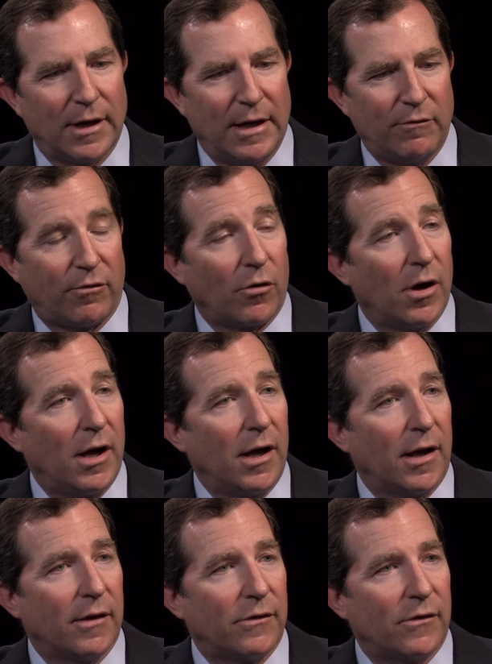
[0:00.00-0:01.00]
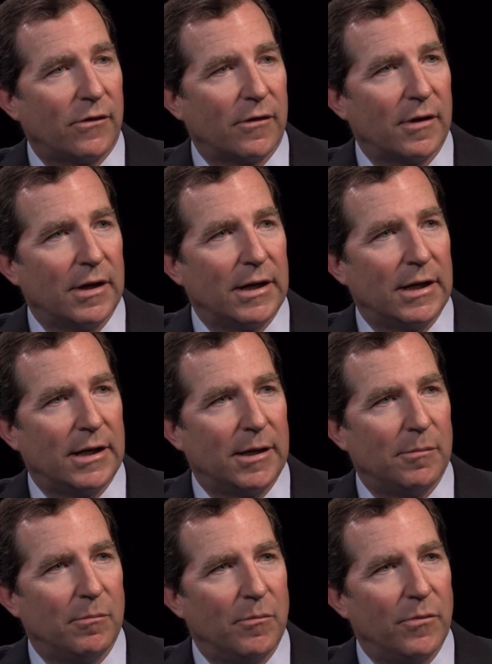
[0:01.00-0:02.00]
And for us,
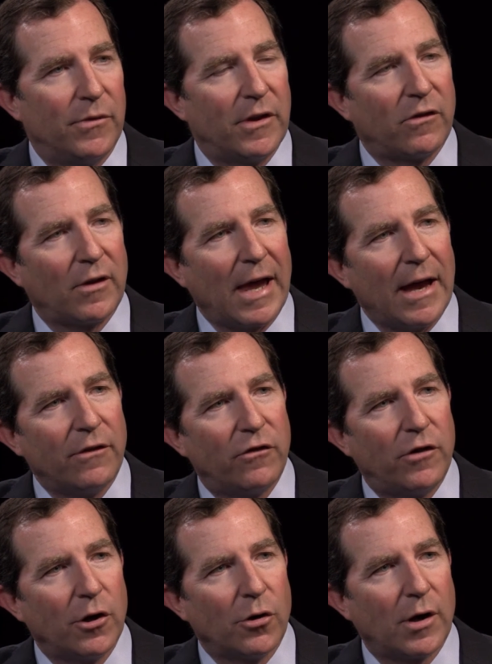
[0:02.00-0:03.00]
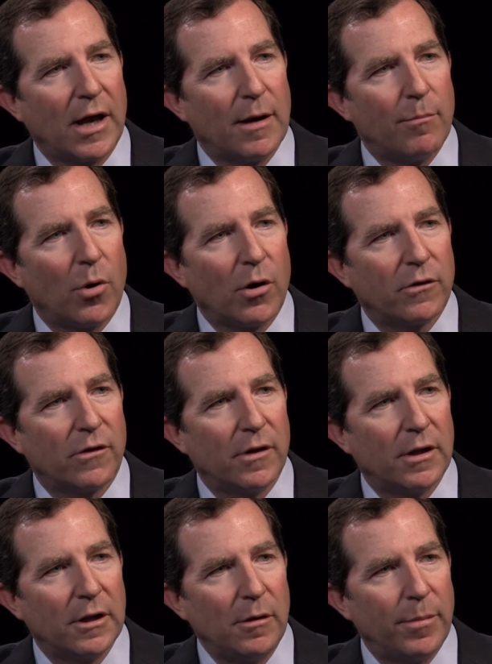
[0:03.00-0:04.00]
this last year kind of marked a
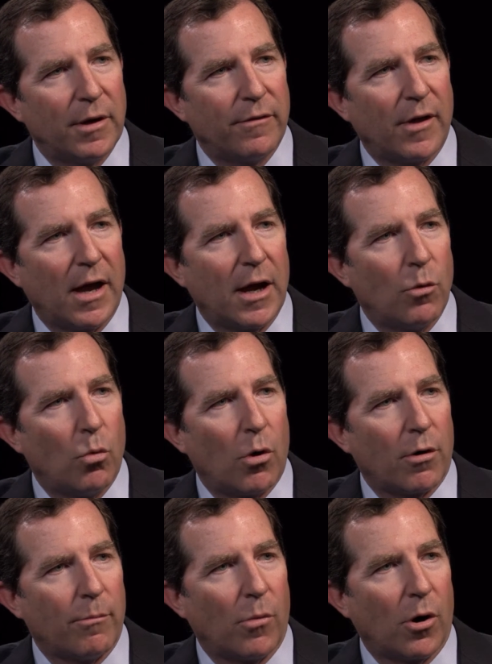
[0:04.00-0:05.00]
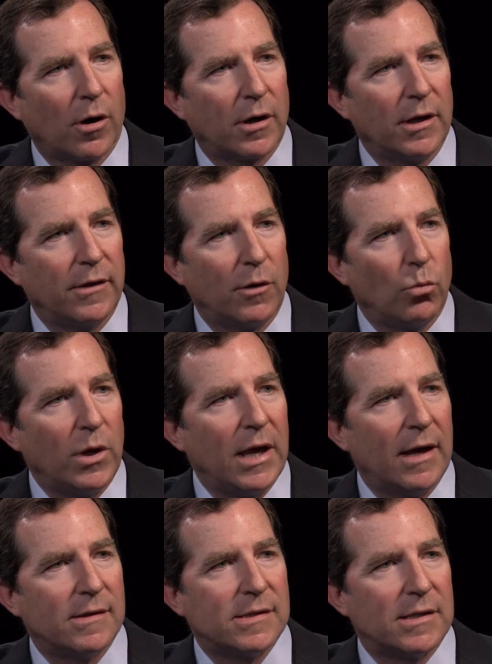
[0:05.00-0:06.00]
little bit of the high water mark that we
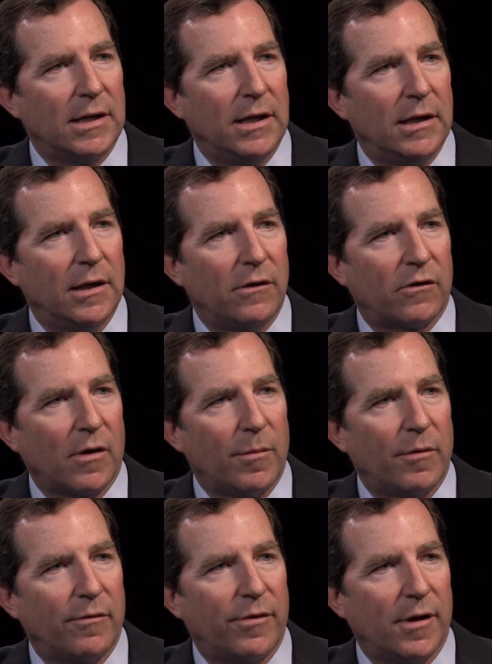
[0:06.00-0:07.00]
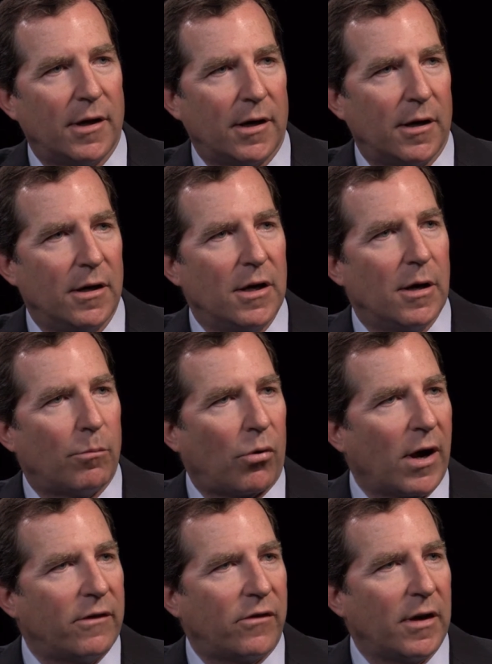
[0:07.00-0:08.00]
had seen in some of the
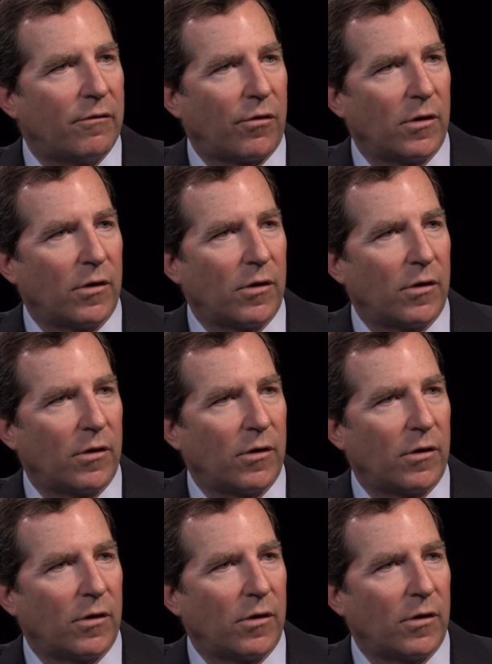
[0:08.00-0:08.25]
pricing for